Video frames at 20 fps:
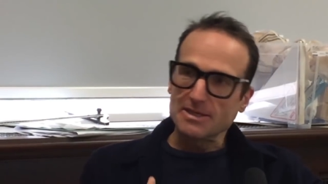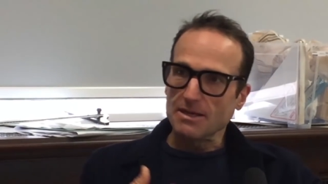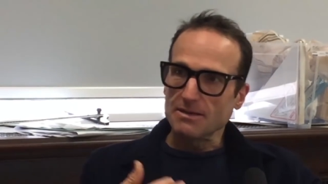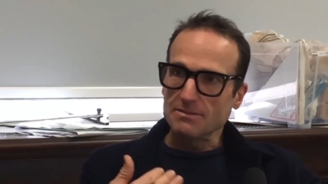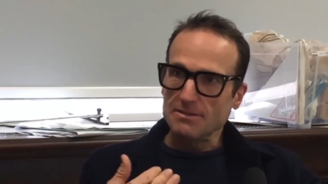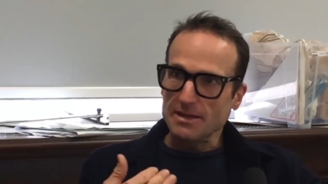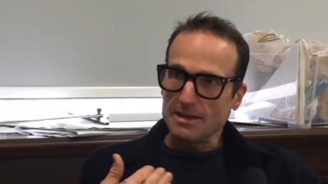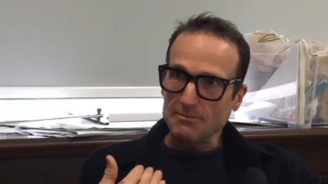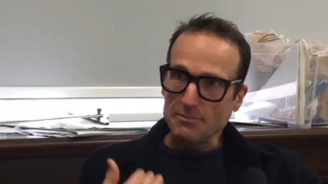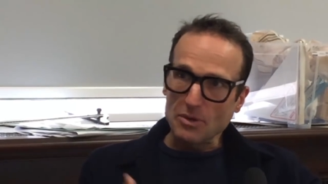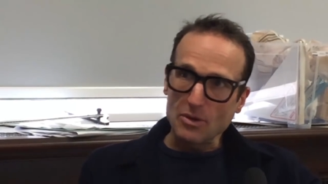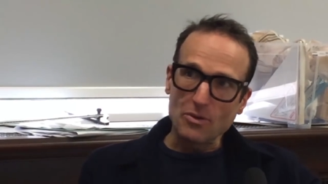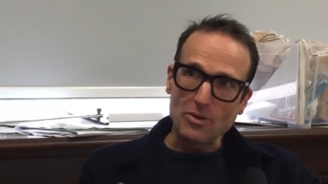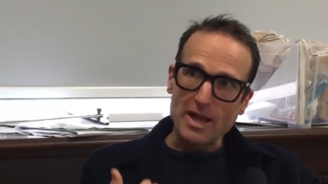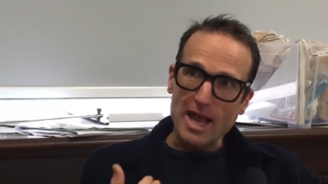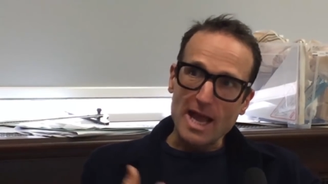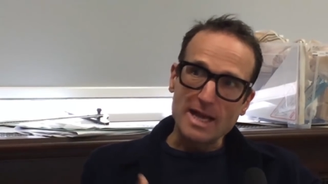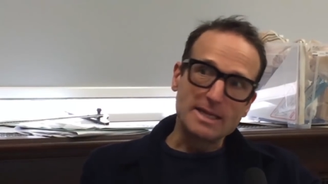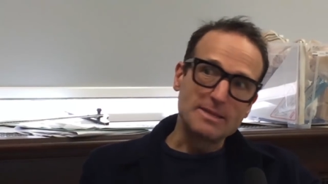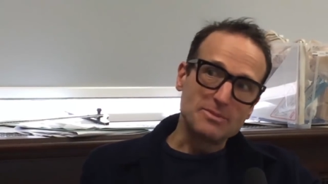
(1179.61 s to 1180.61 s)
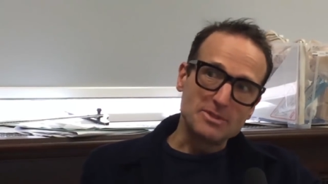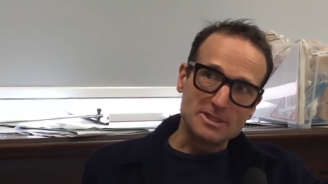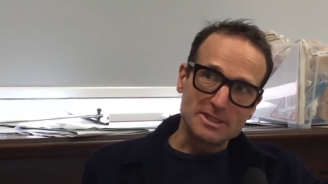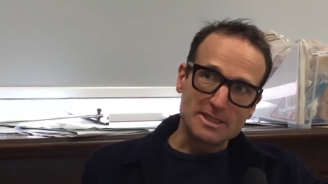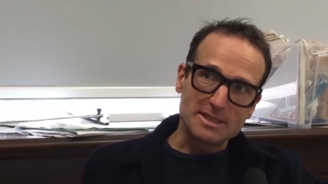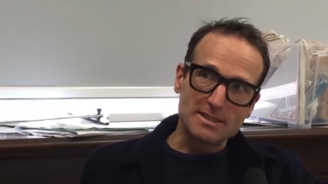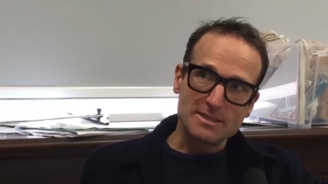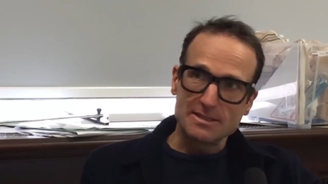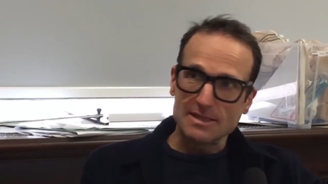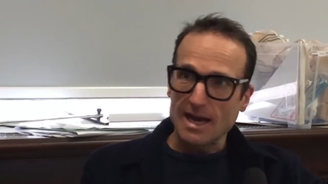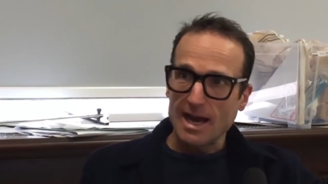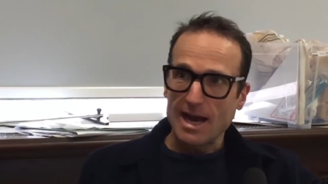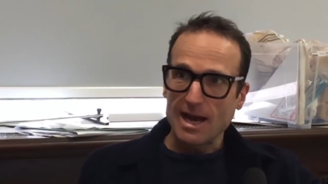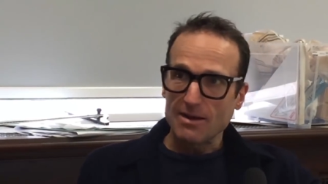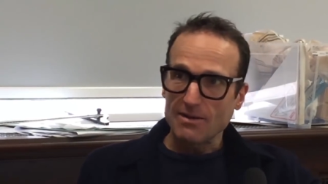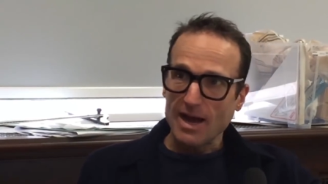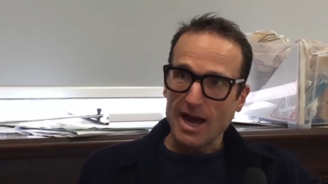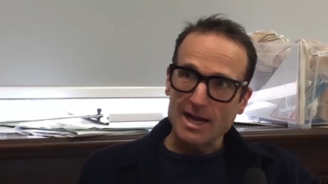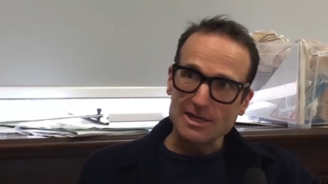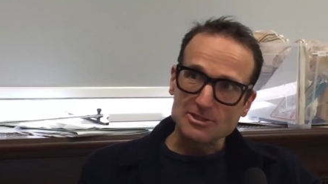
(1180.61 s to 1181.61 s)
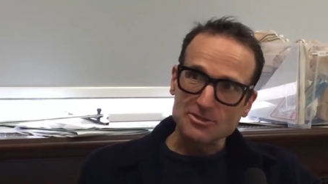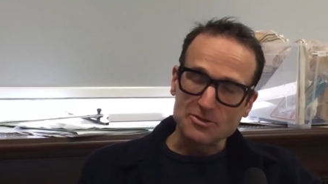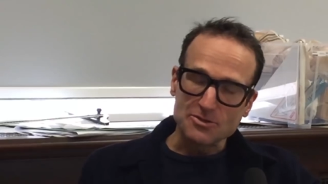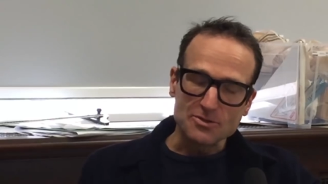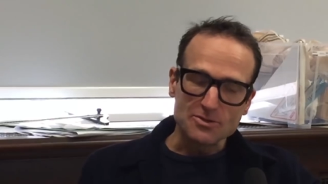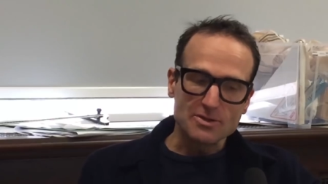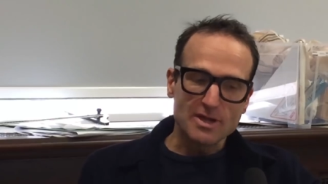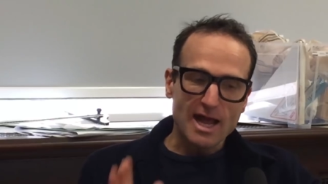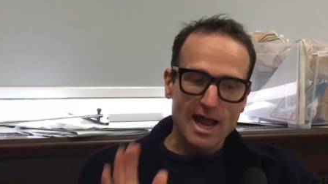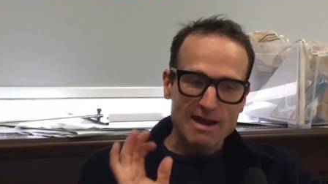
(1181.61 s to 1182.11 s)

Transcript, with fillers: I don't employ anybody now at all.